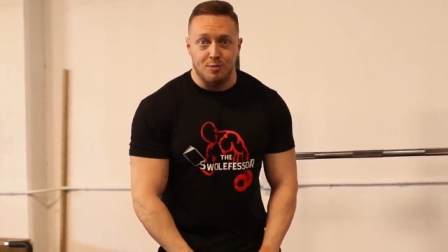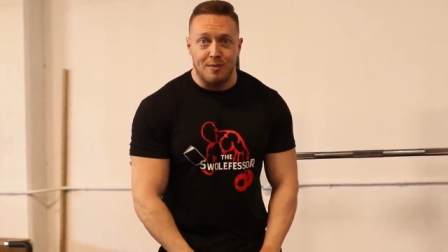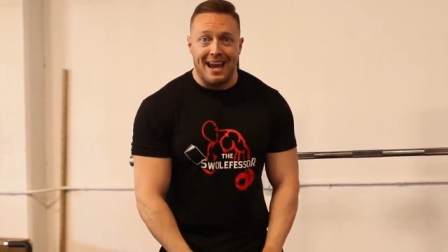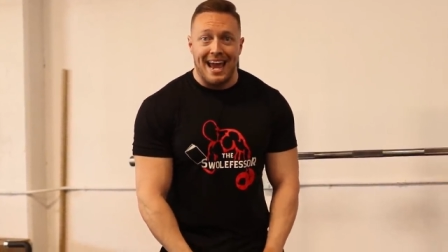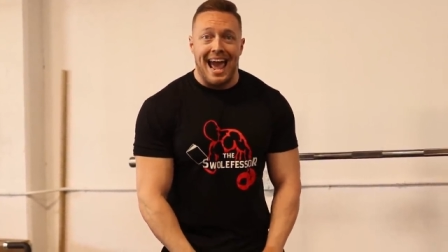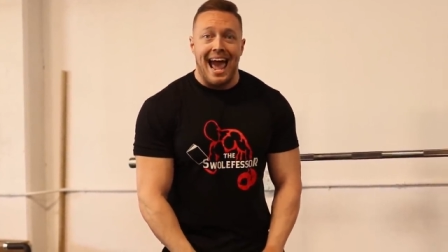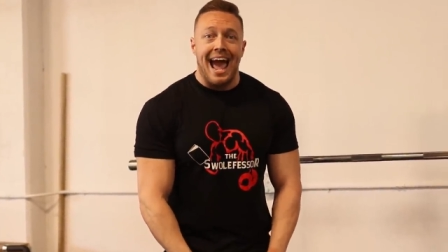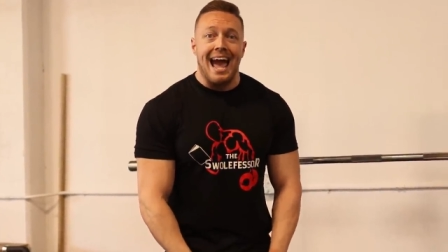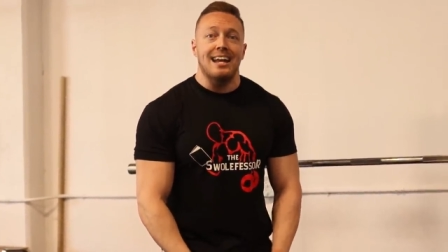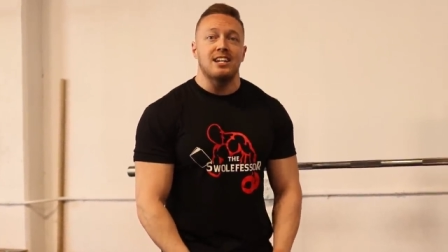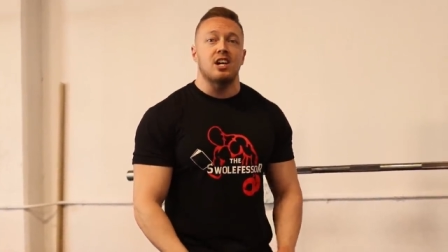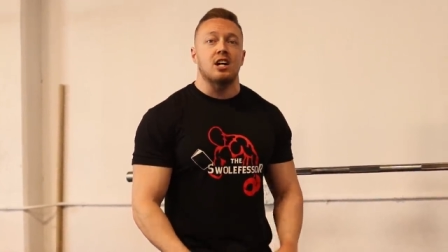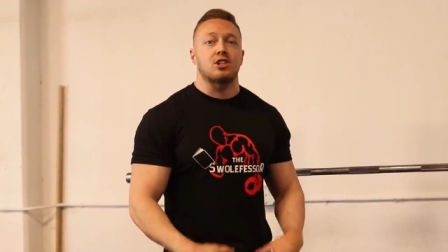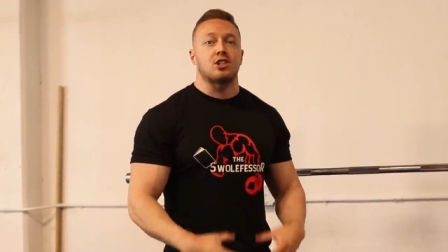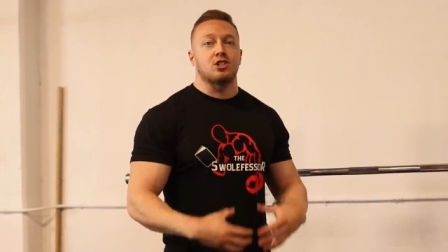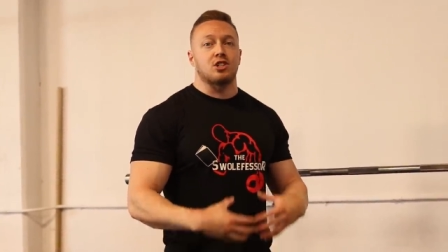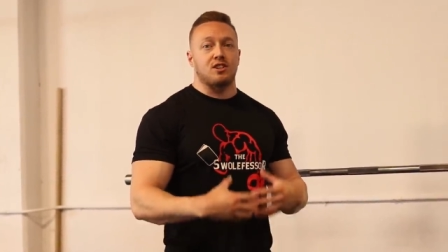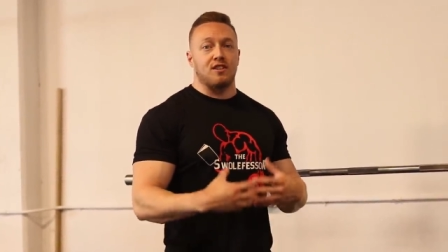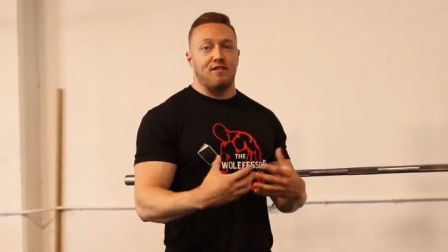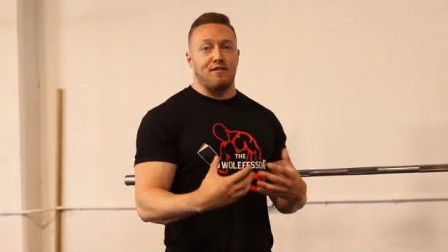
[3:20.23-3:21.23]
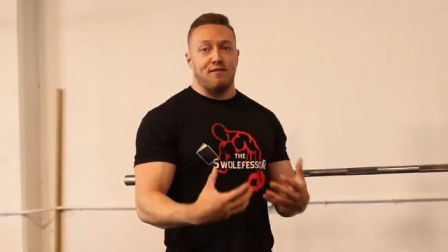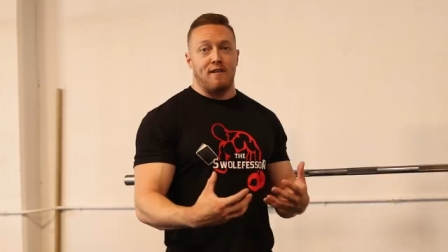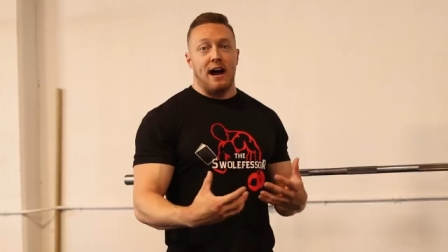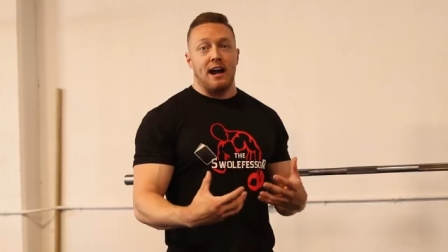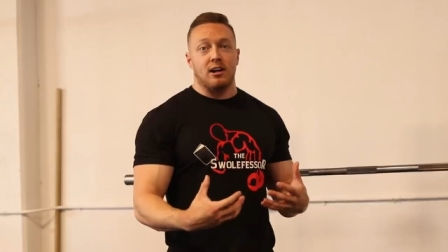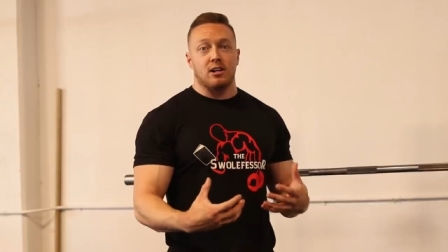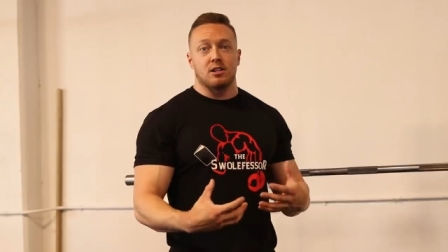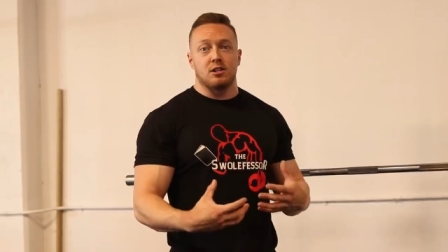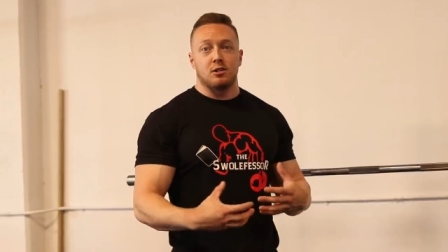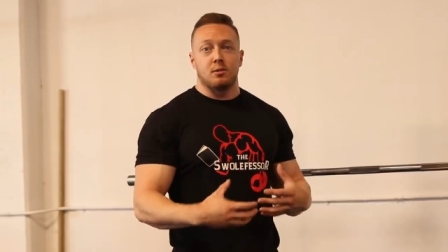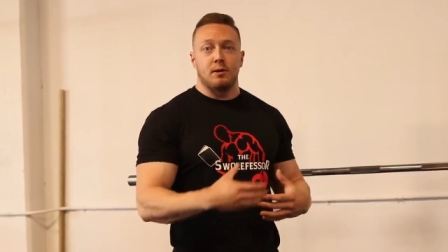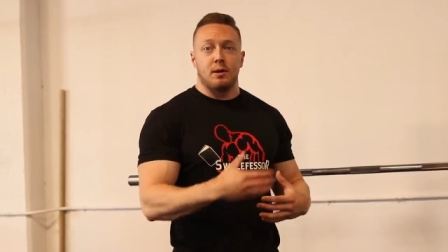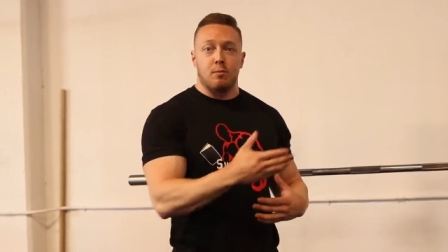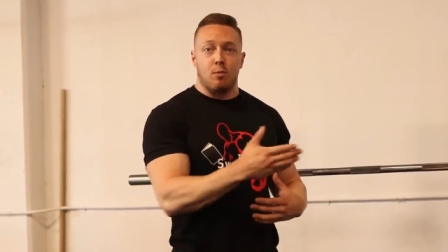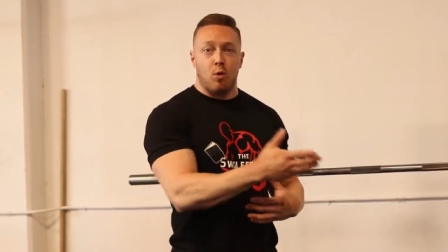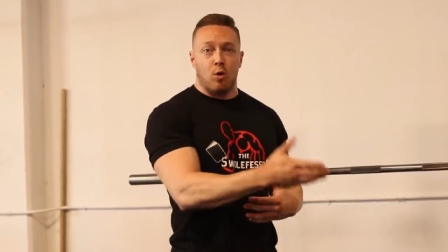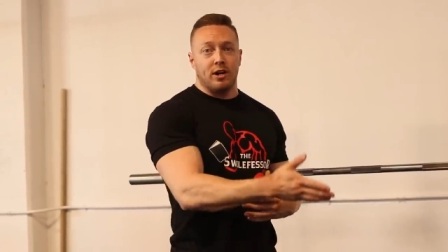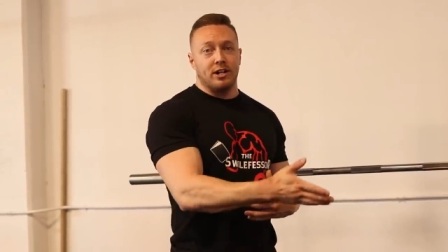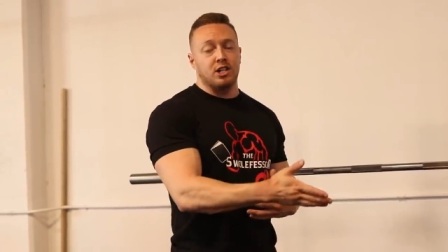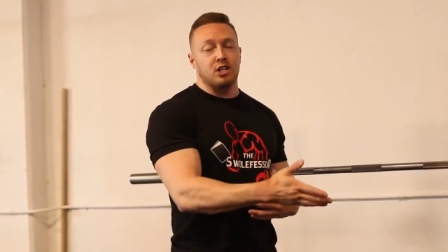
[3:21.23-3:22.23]
my adductors to fire a little bit
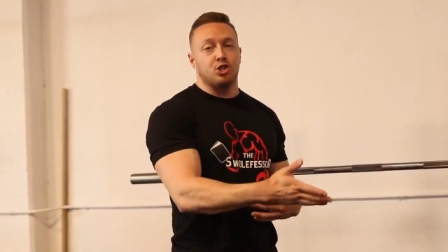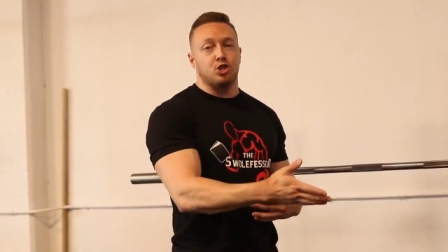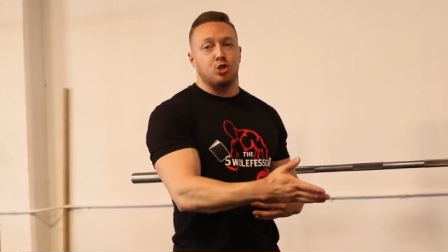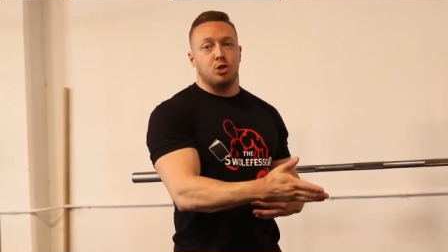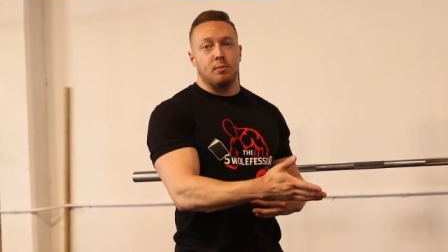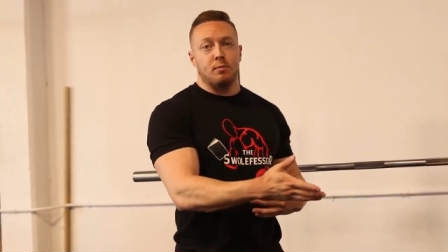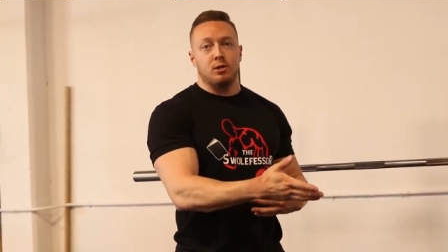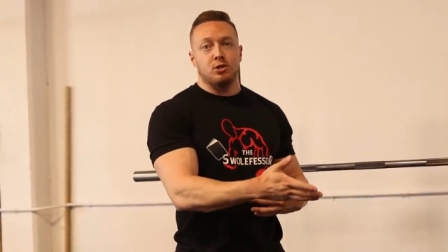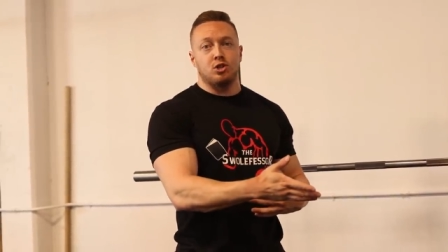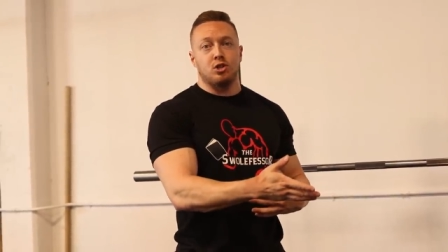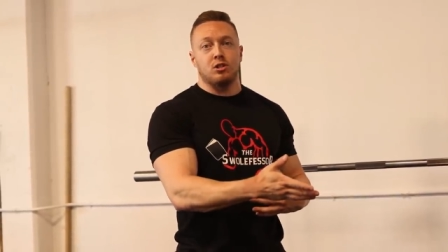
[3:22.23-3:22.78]
more and contribute